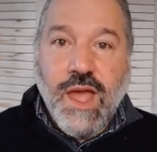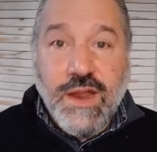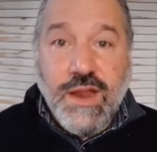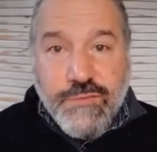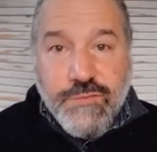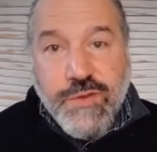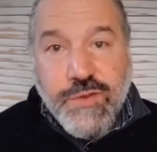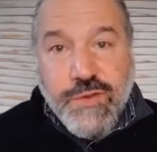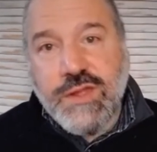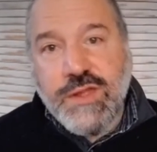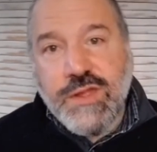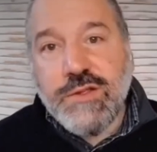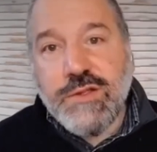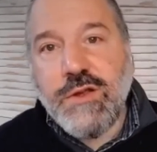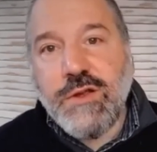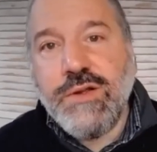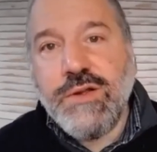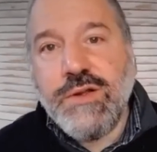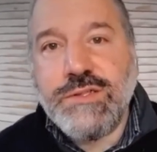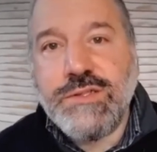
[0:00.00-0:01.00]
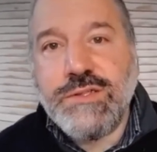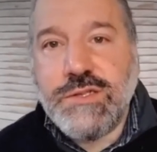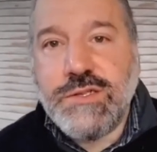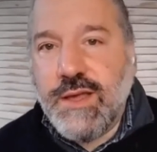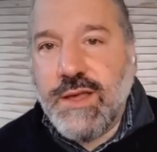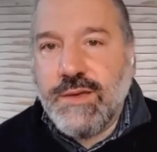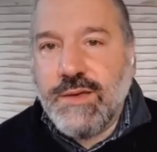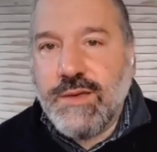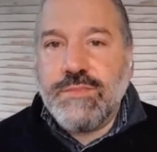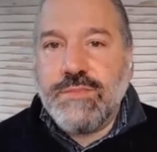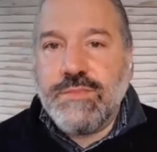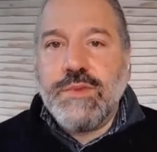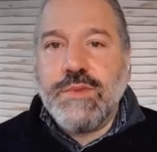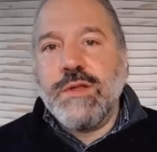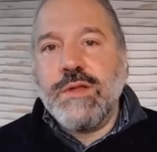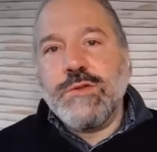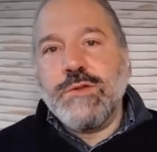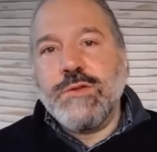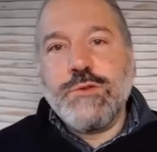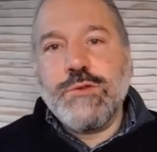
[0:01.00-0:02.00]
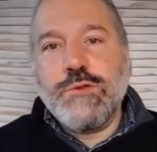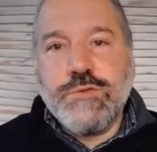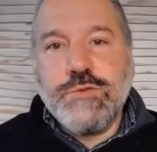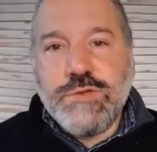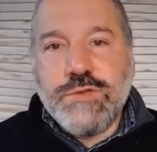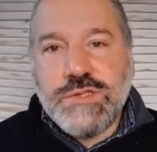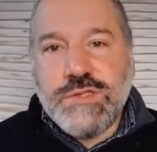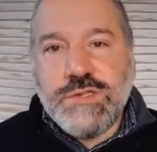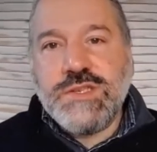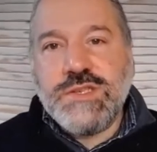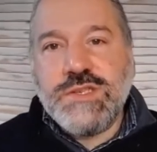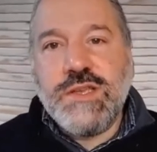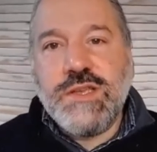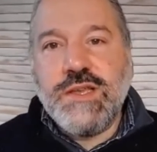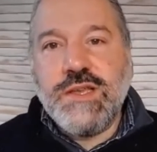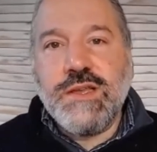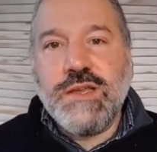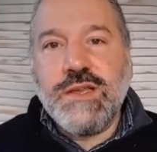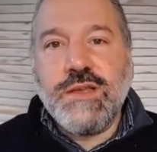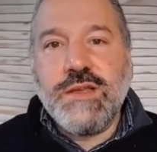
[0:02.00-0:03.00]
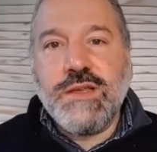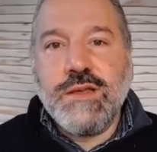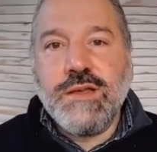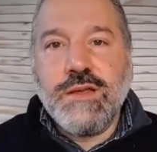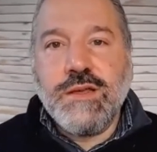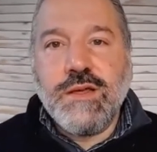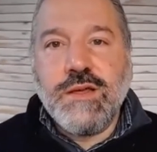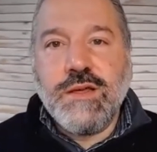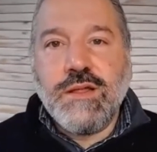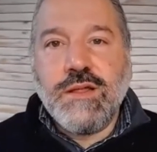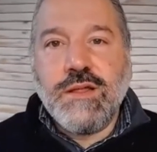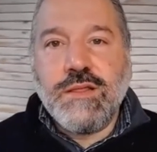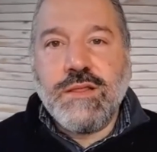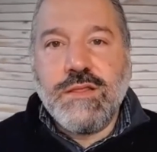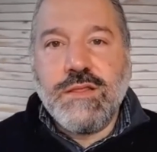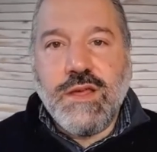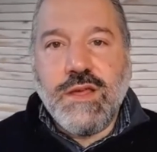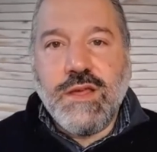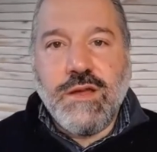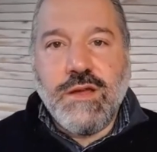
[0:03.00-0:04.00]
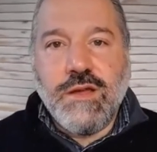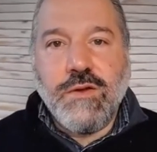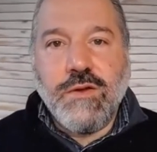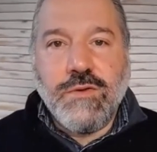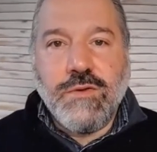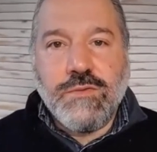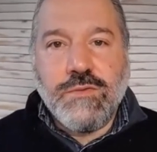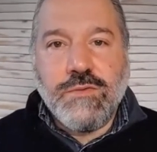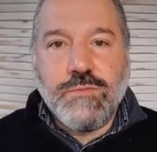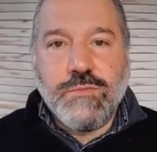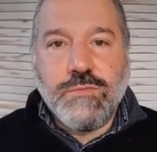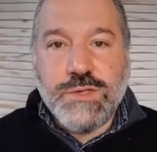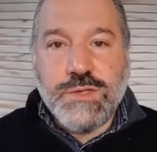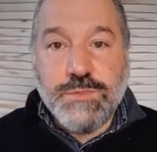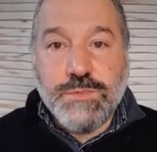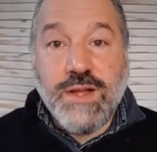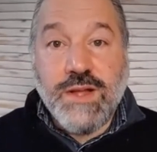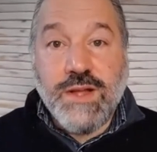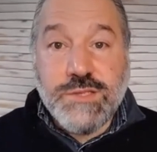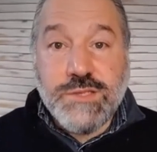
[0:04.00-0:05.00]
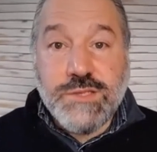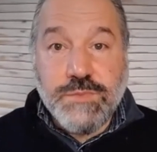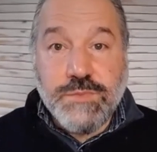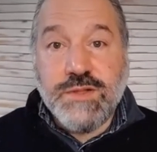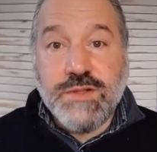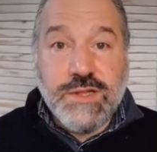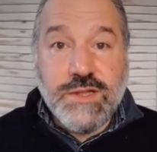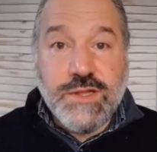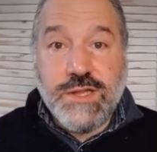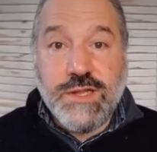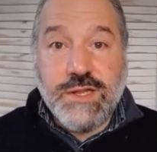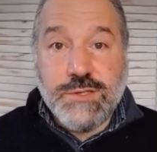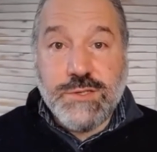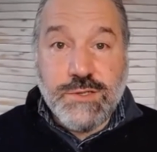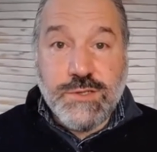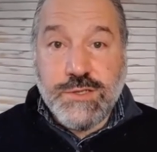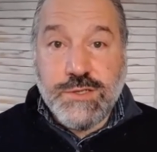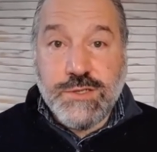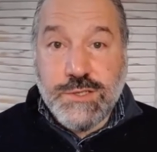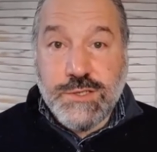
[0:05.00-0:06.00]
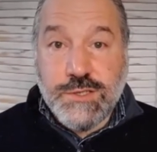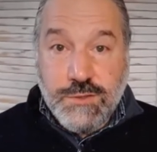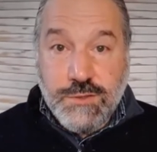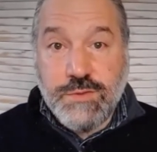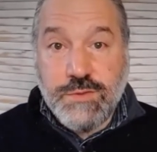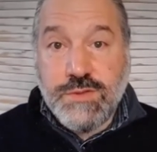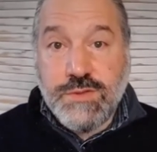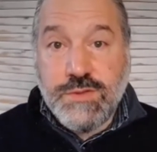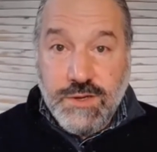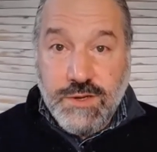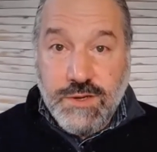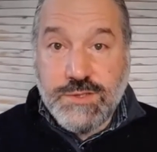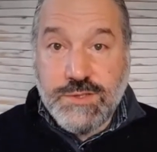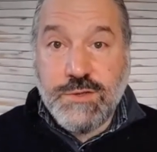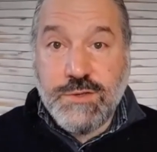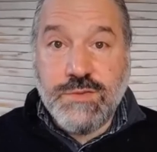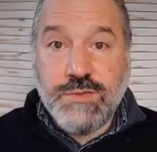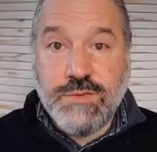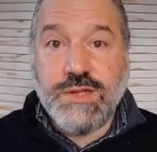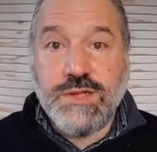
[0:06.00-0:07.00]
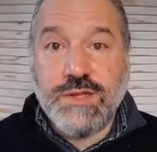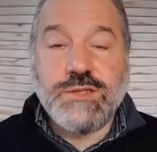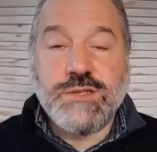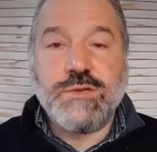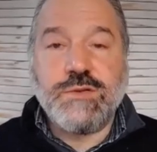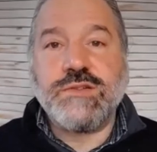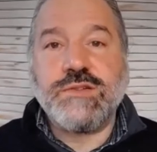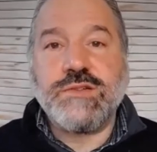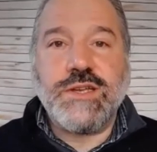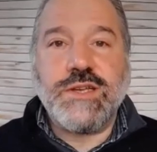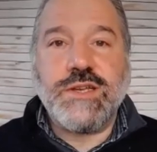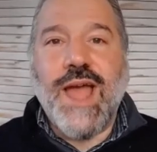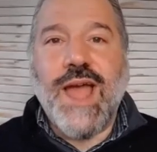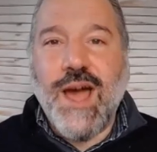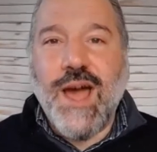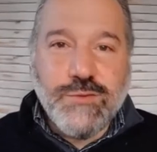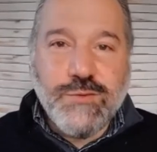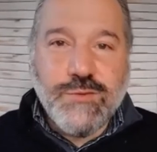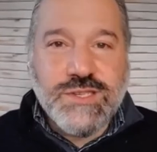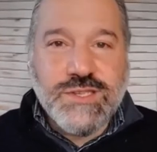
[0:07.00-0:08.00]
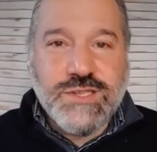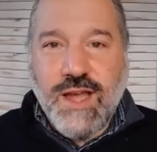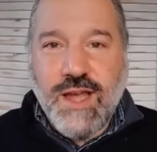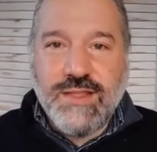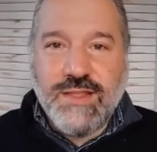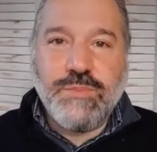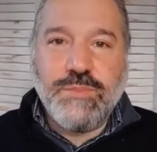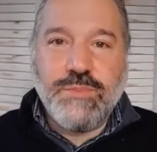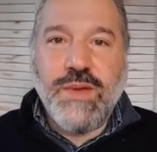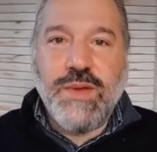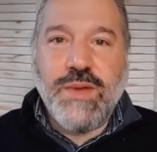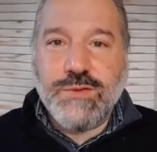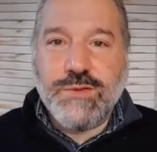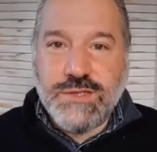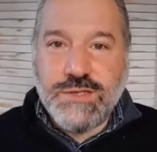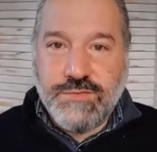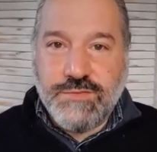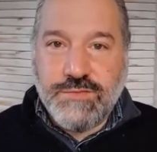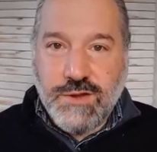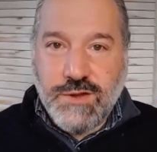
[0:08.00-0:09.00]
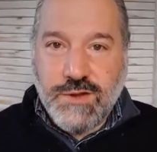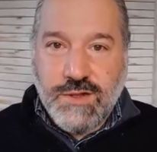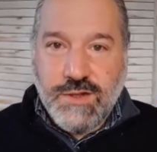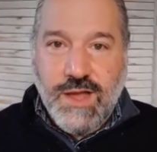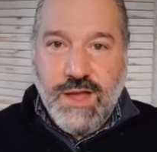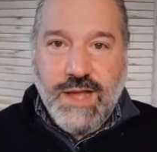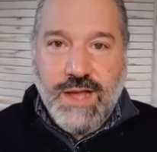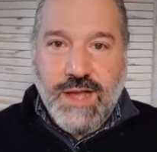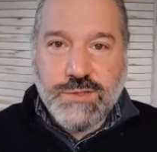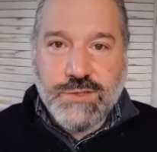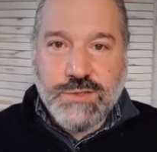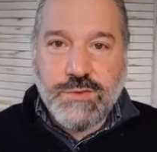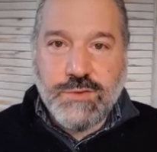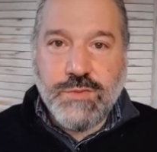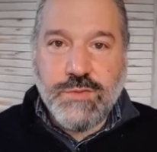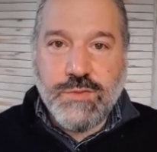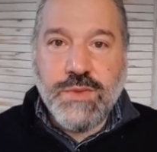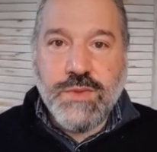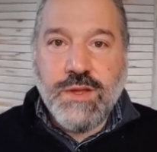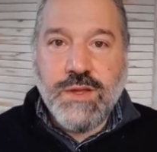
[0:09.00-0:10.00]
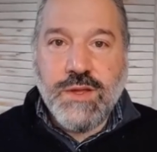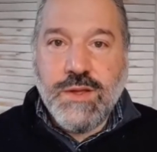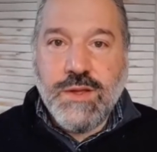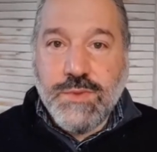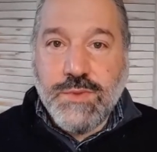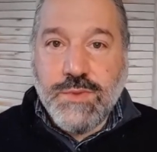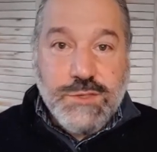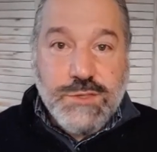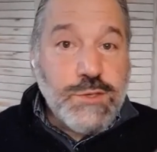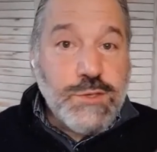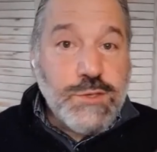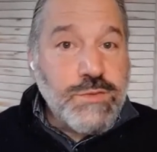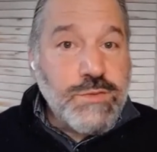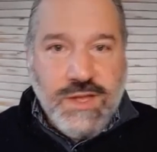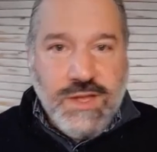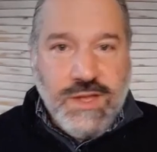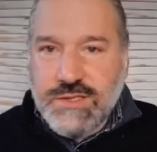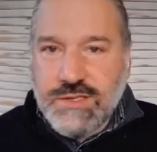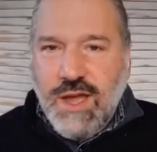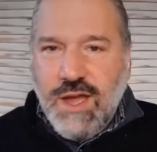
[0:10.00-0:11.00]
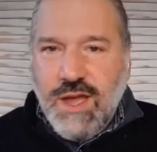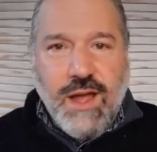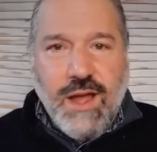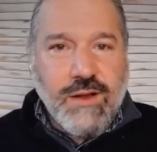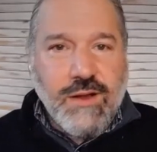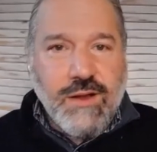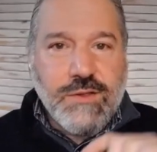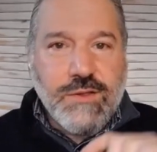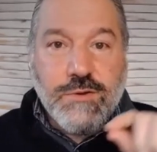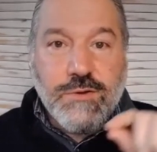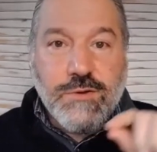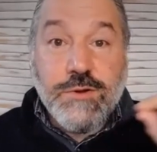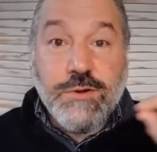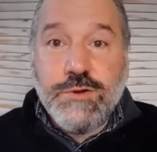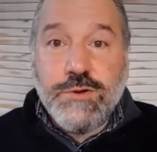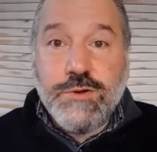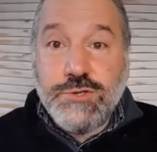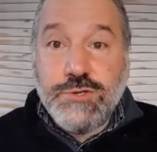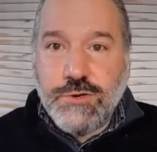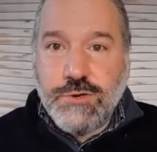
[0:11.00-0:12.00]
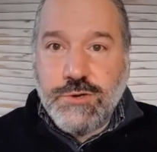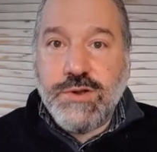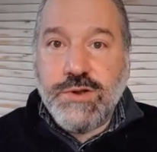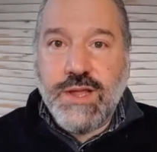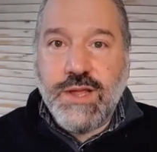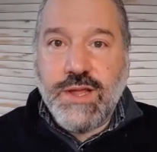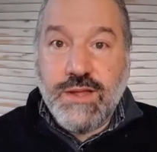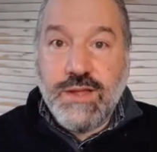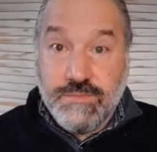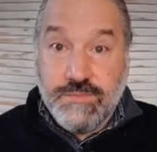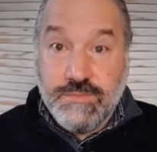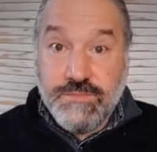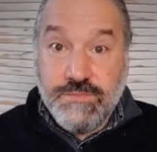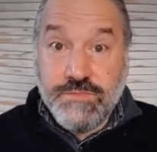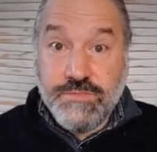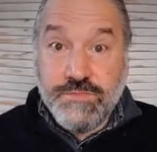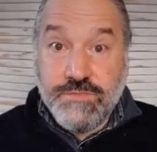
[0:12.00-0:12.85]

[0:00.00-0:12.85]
And if we encourage them to see their responsibility to their student is stretching outside the bounds of their classroom, but to the entire learner journey,